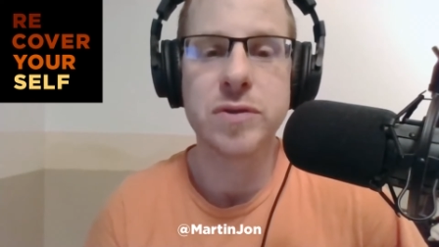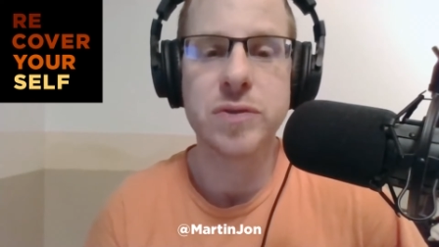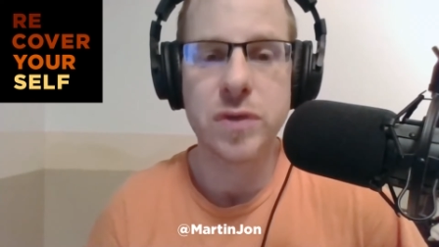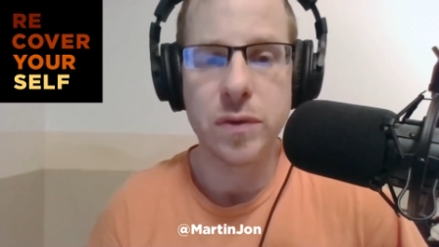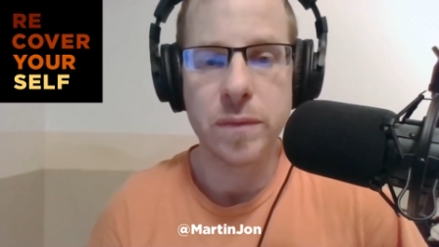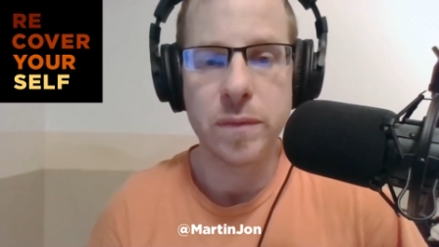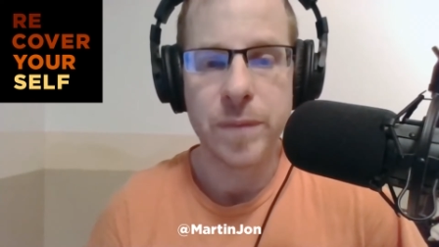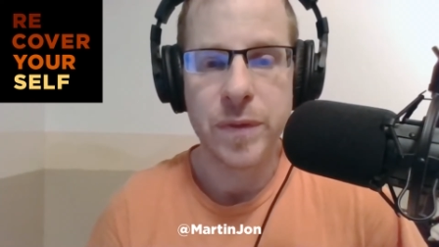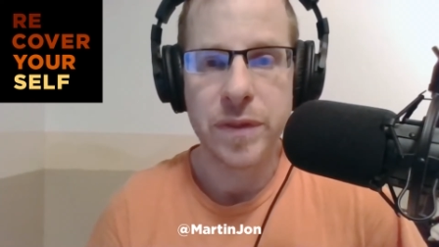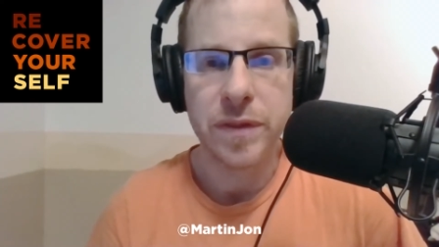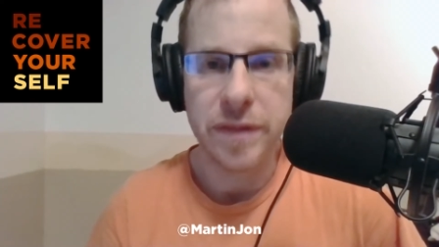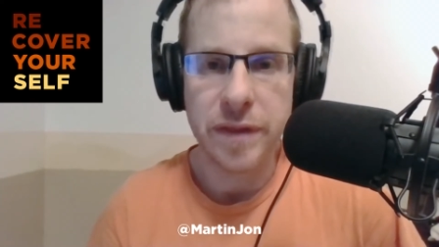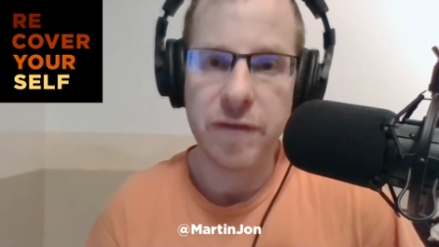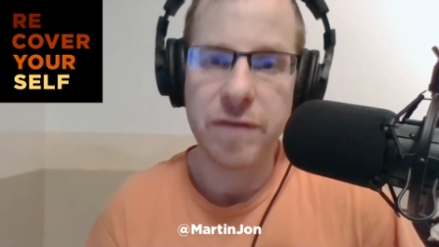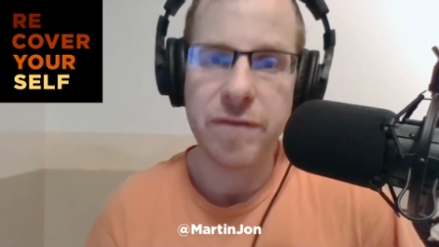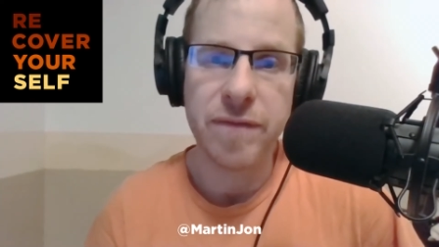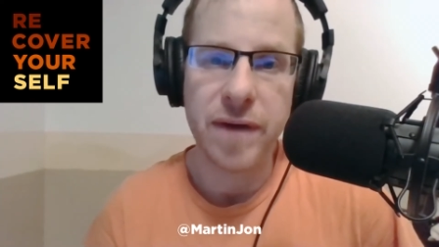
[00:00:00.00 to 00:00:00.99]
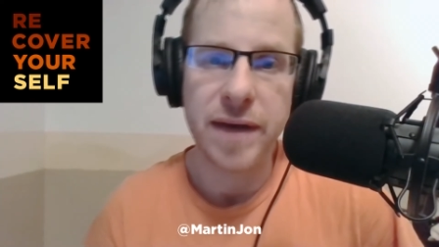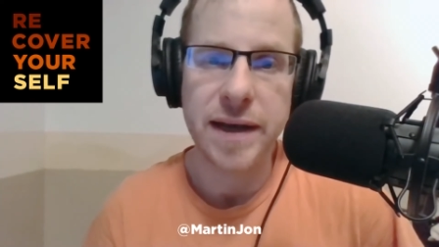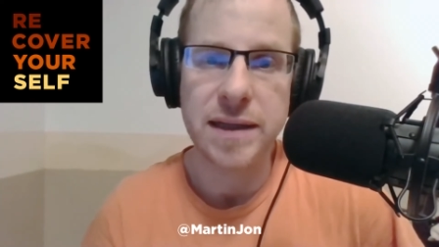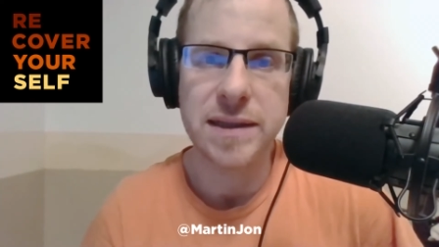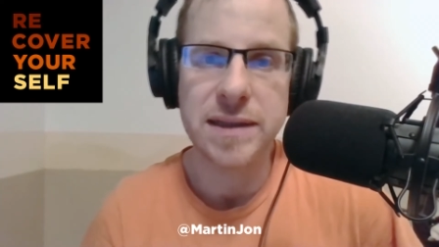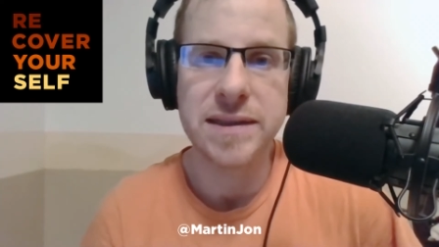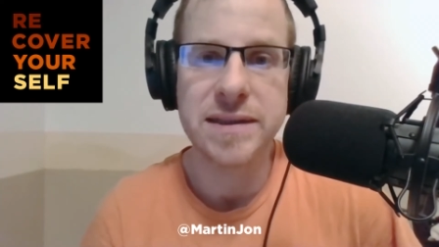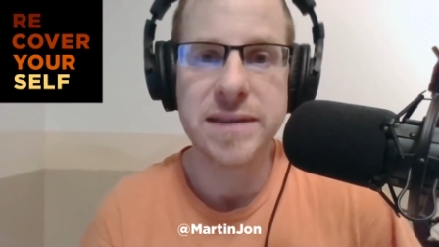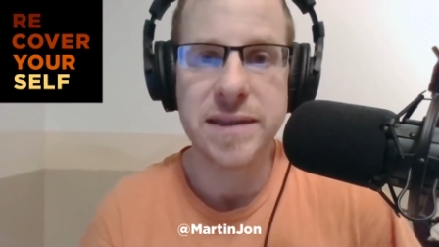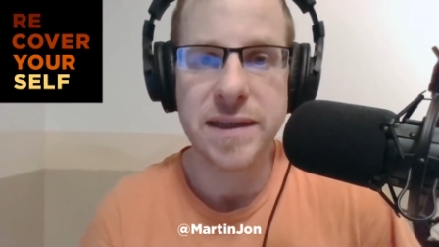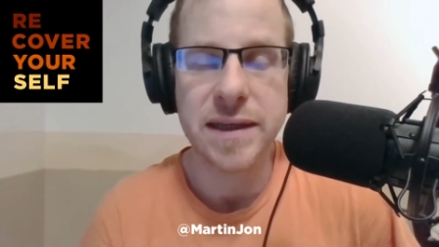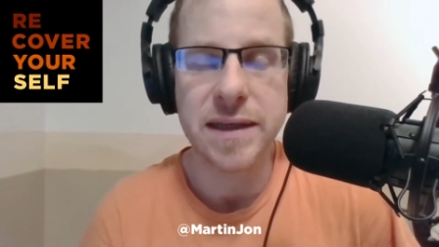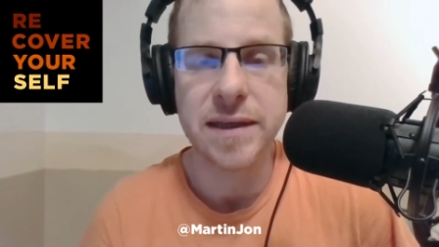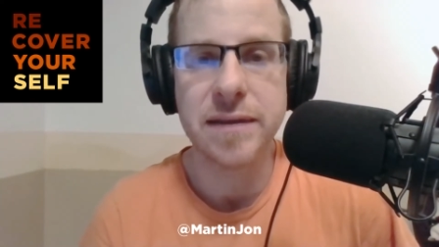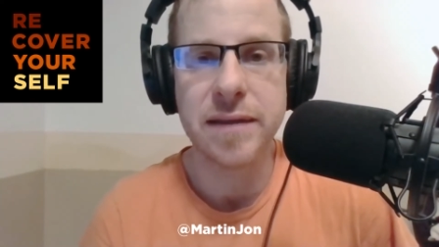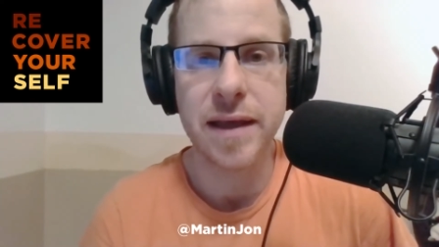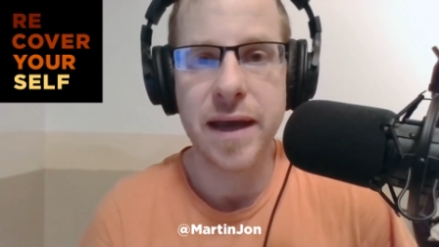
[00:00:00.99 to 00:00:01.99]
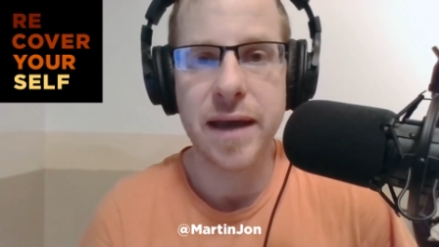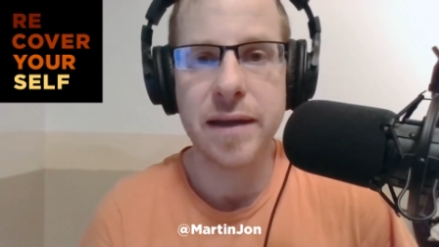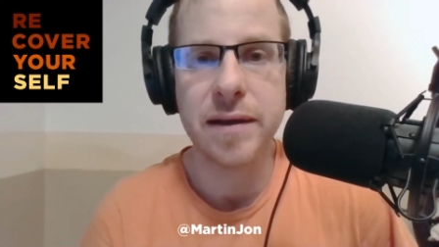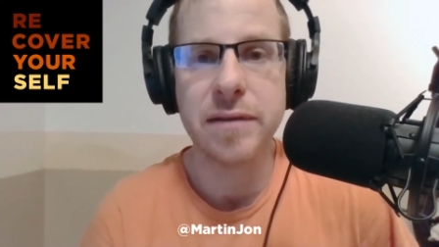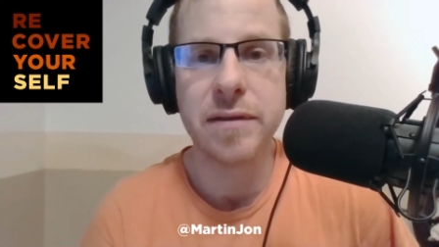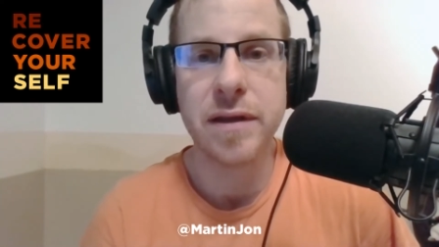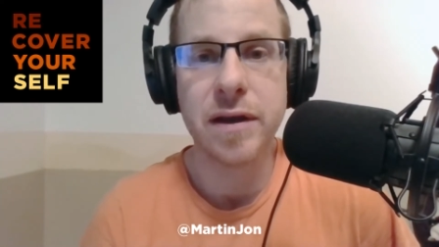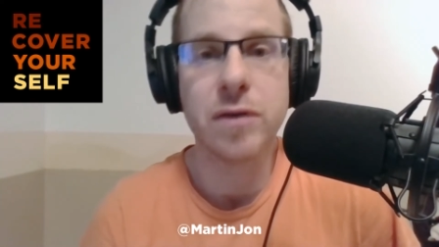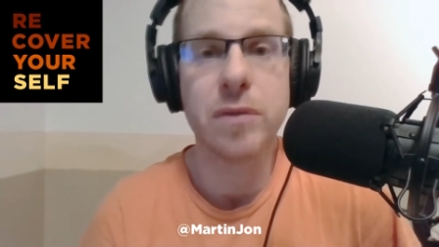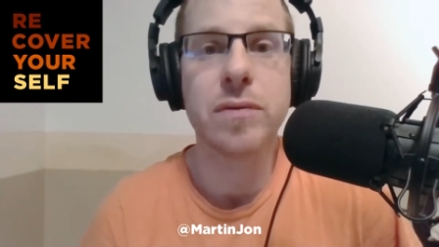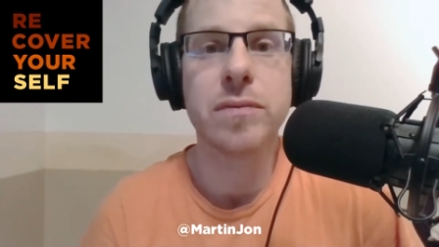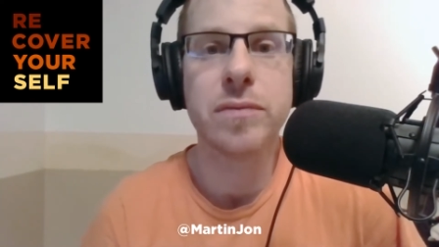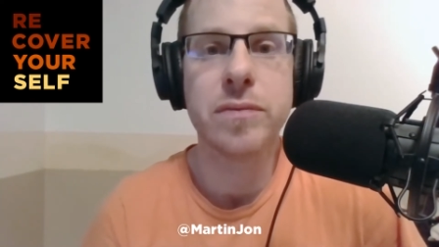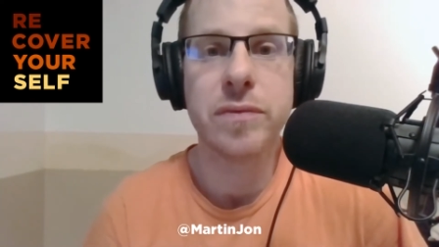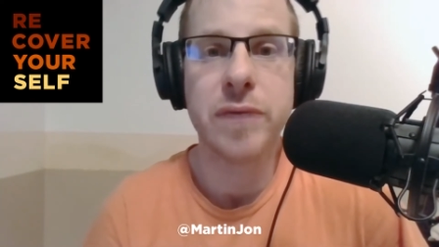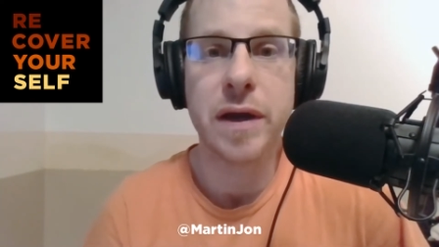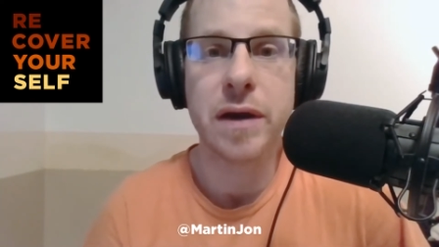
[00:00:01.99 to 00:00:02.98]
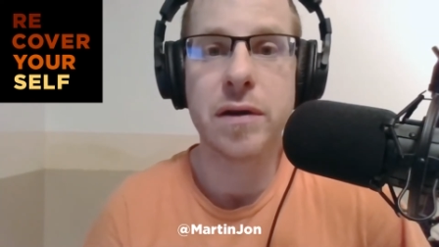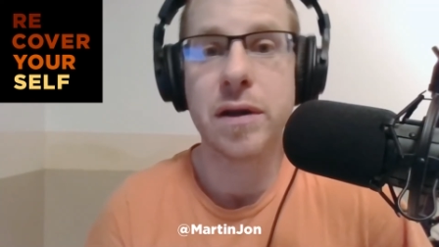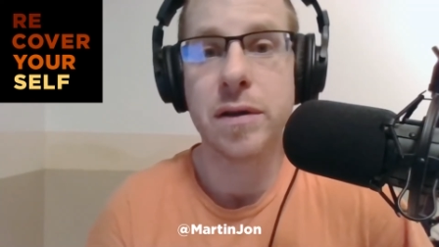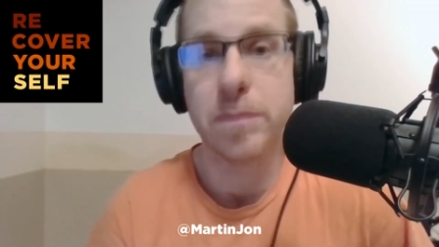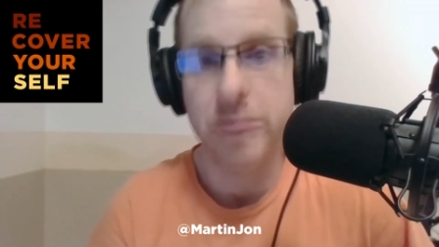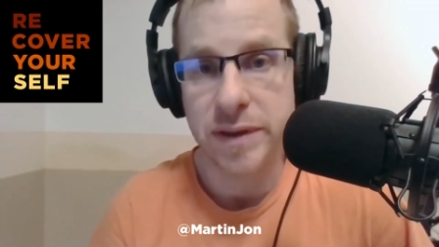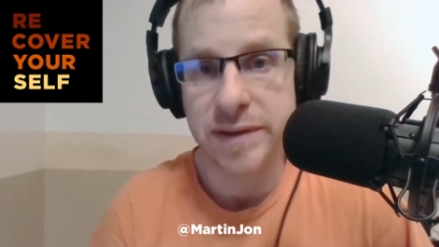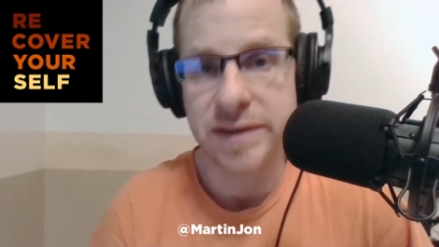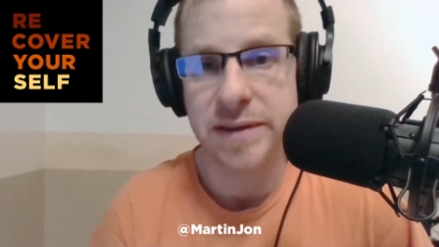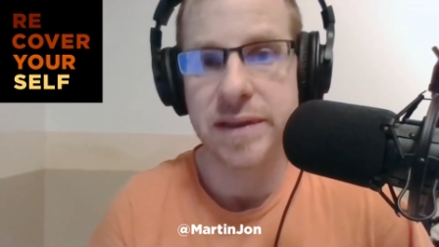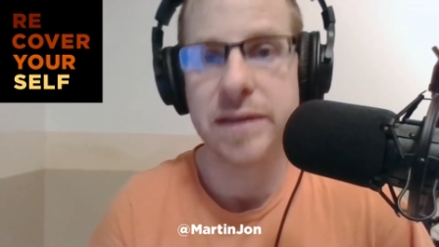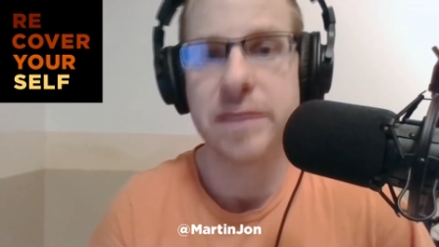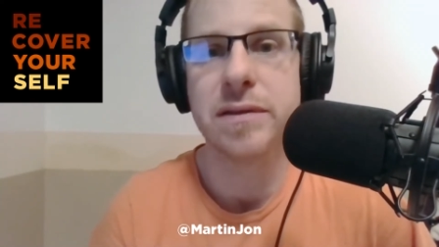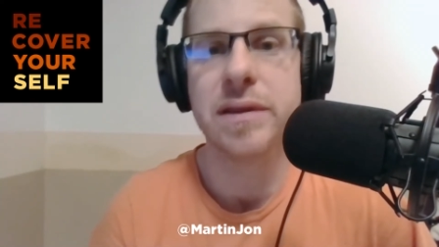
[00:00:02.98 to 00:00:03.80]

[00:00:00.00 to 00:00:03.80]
So they're finally seeing that their complicit